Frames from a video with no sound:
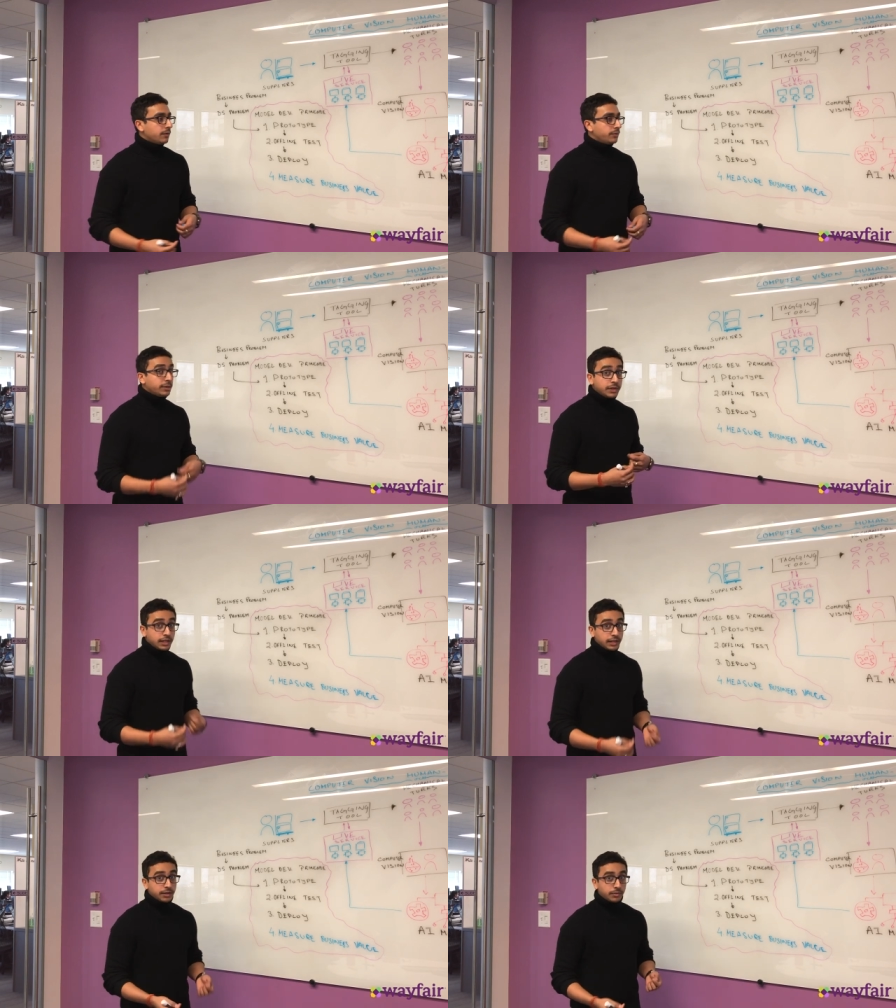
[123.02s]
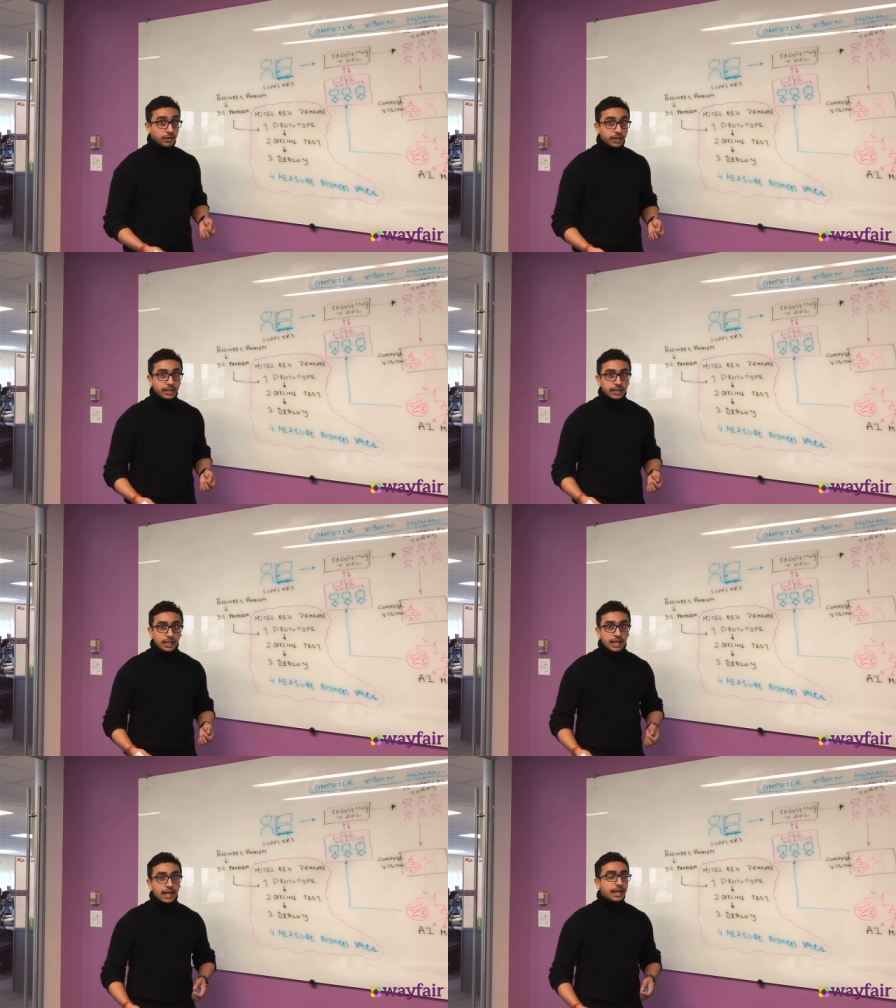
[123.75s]
we immediately deploy it
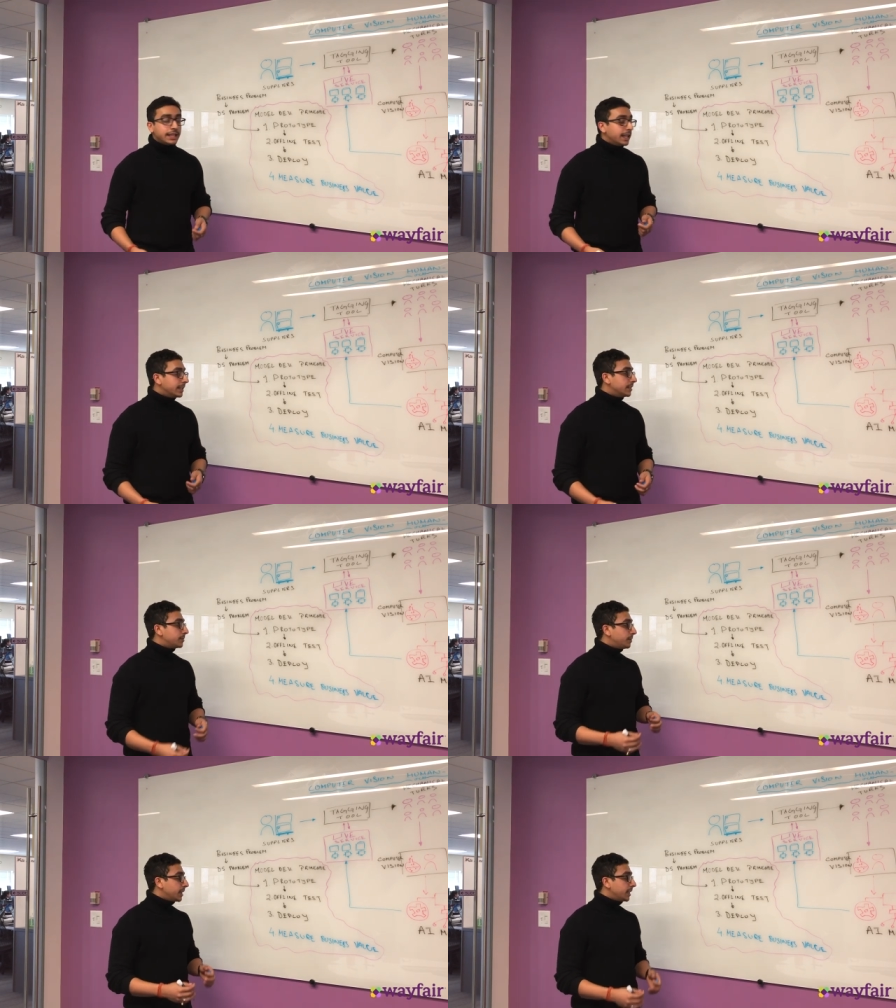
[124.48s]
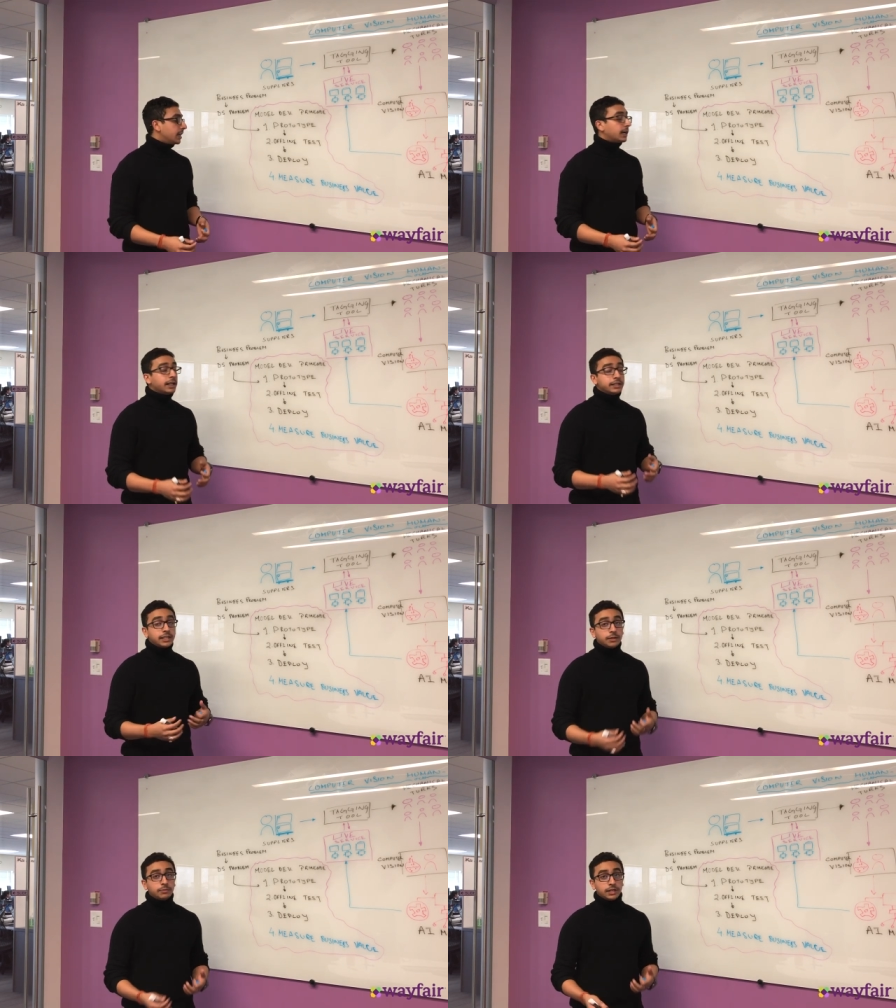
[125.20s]
and then spend
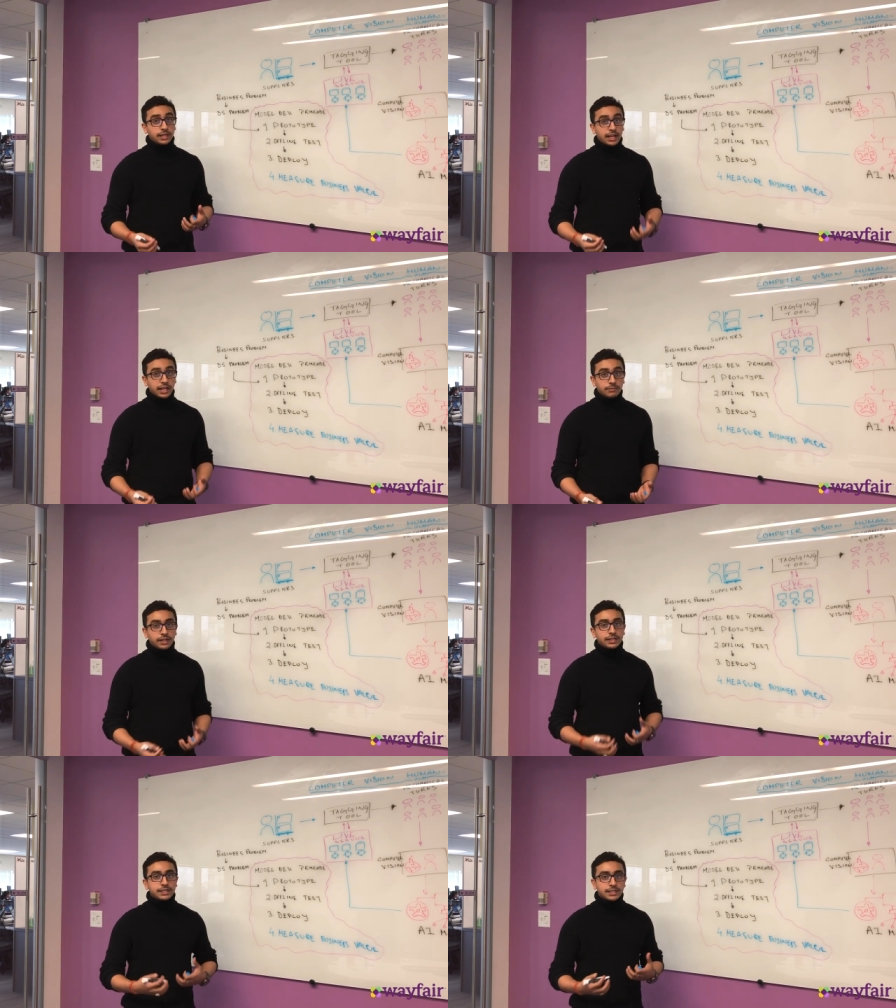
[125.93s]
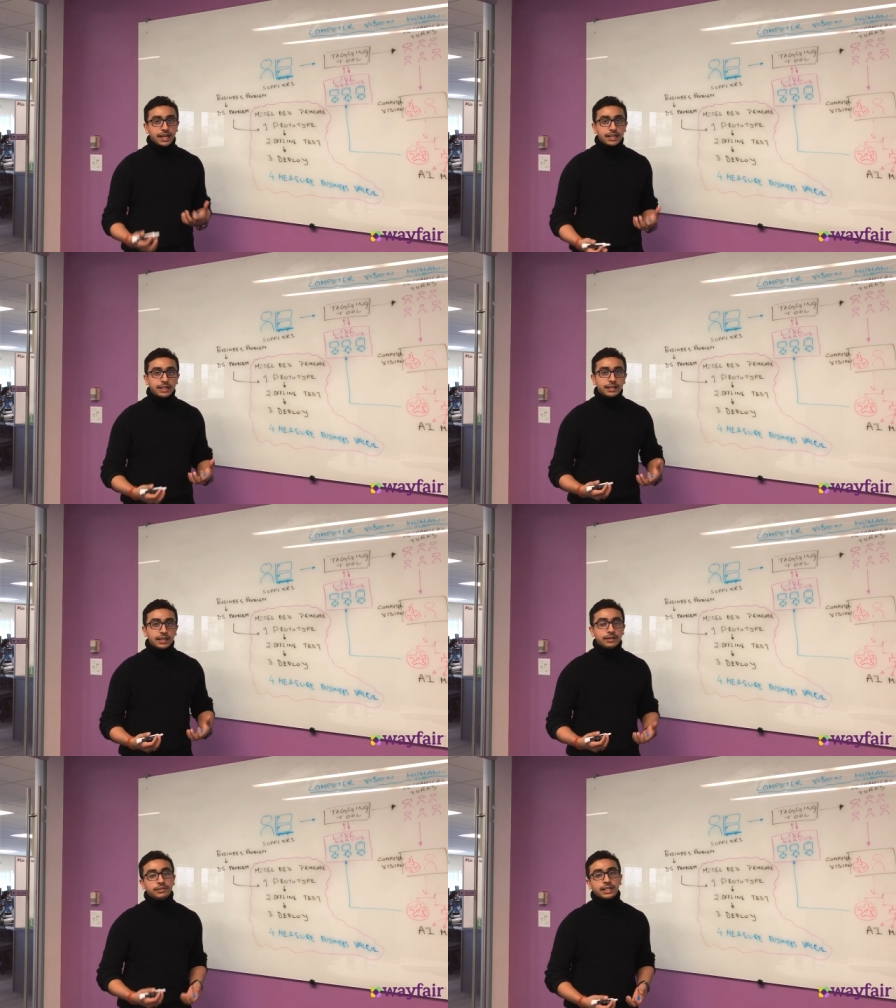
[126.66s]
considerable time
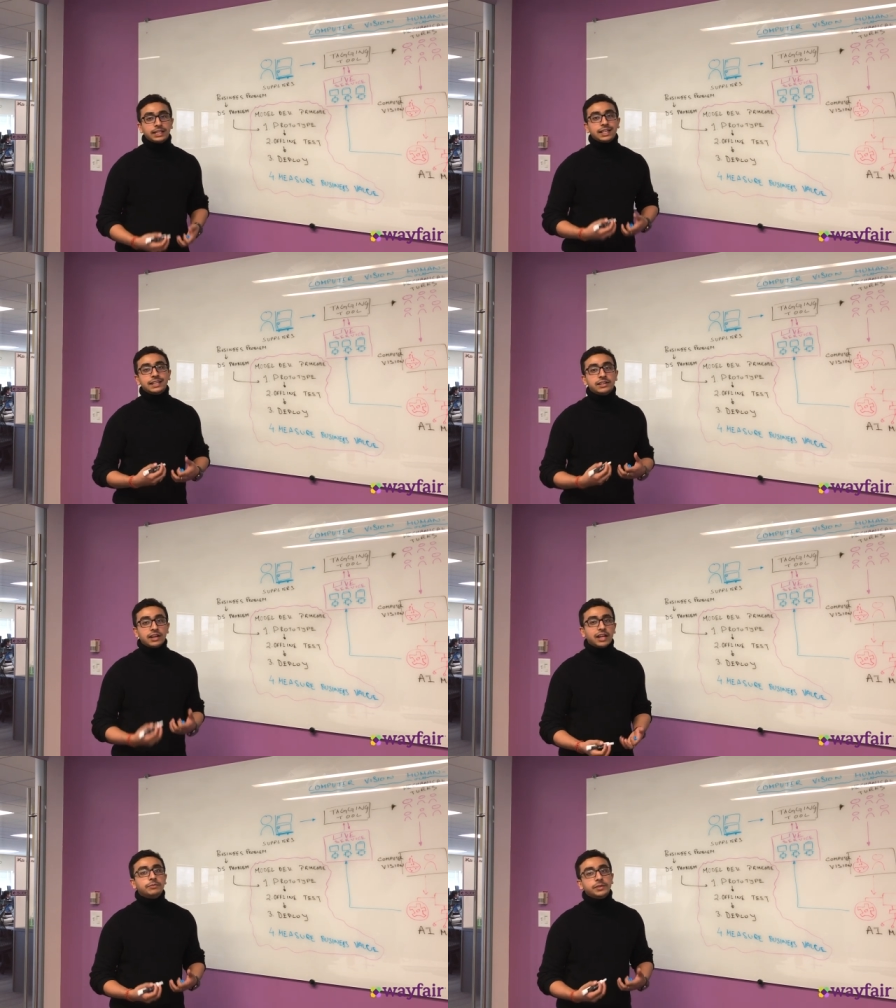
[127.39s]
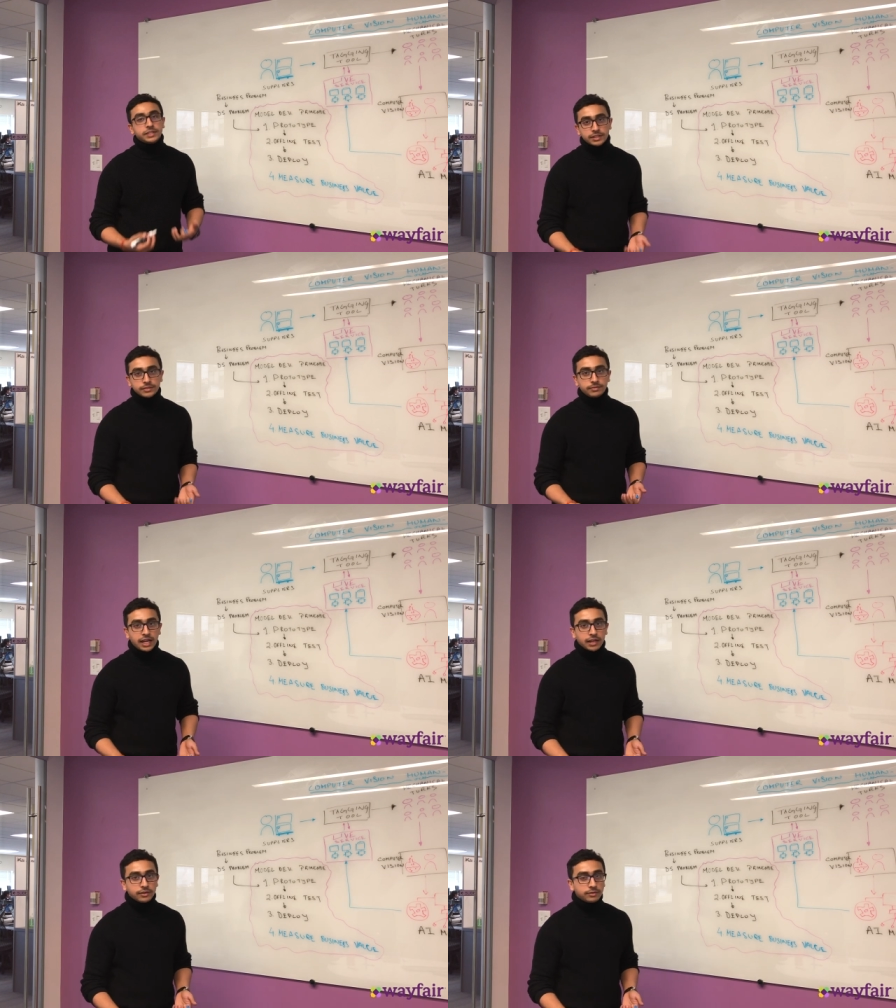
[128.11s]
understanding if it can drive business
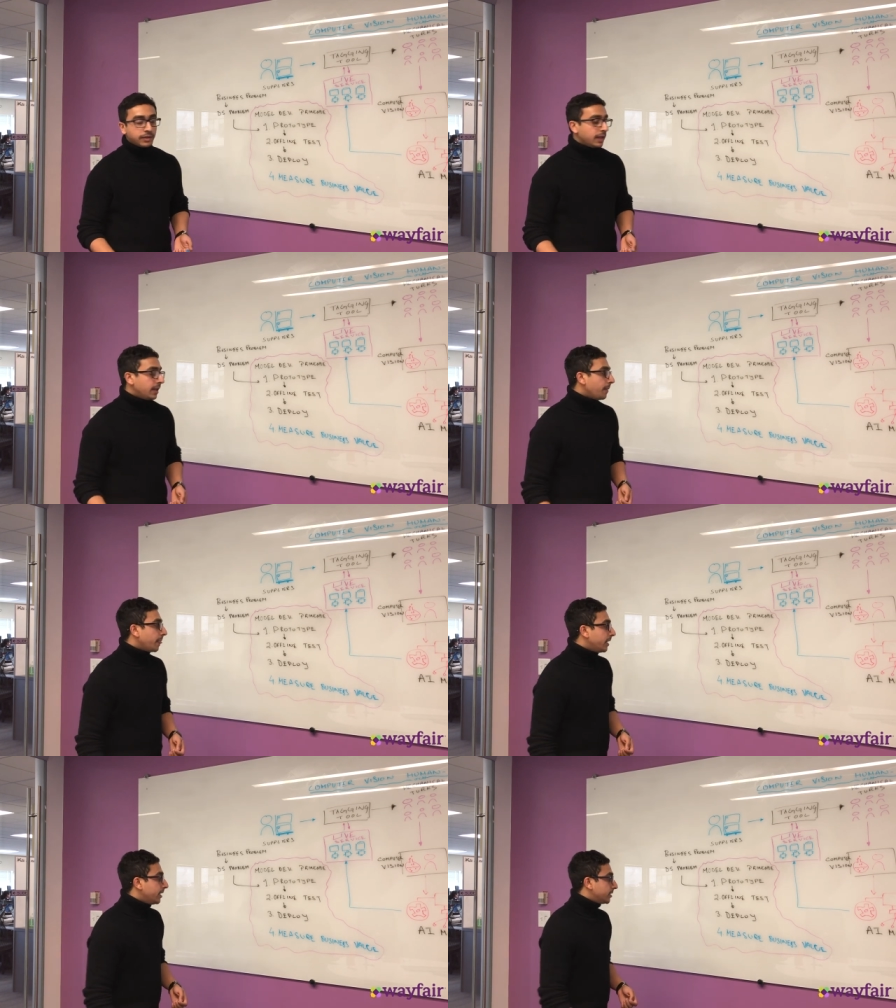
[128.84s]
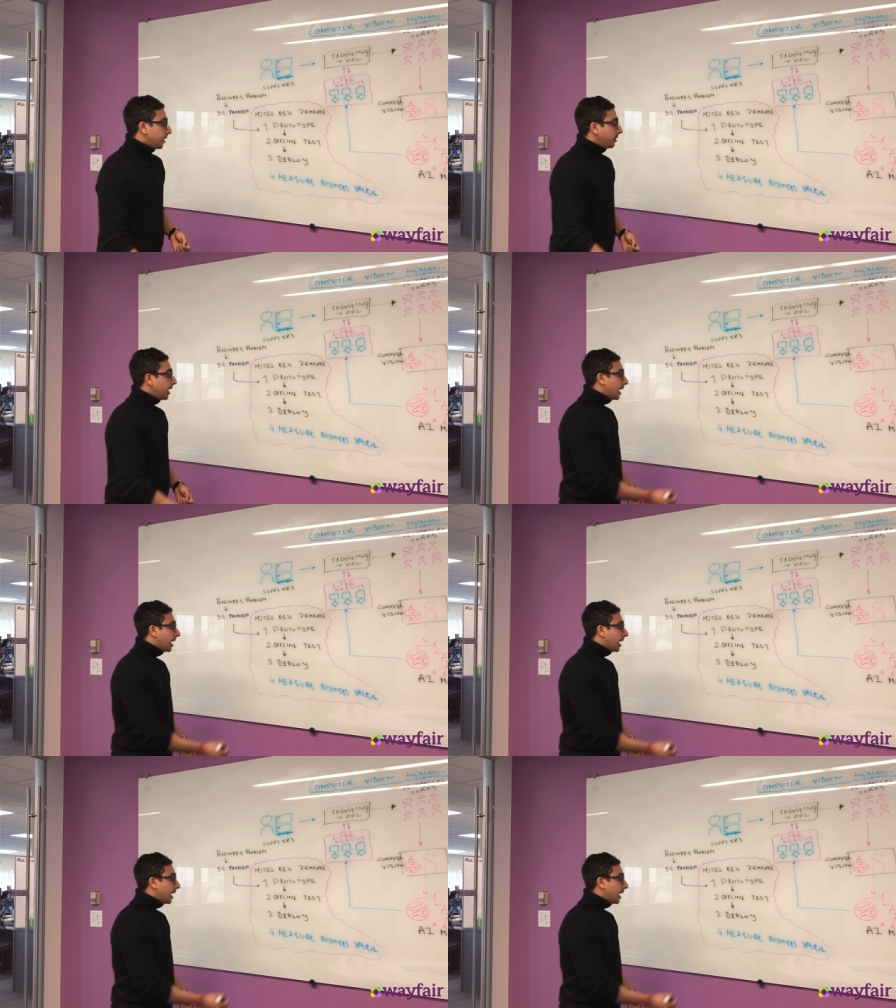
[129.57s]
value. So I'm gonna